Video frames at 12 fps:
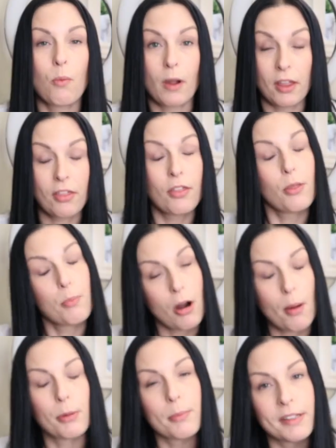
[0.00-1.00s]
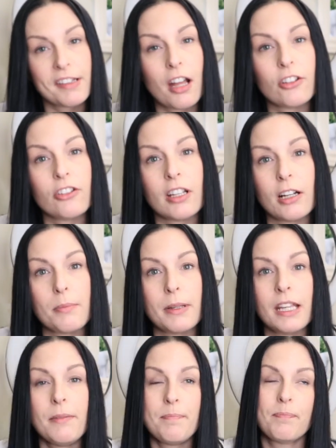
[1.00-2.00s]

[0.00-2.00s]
with the proper massage therapy.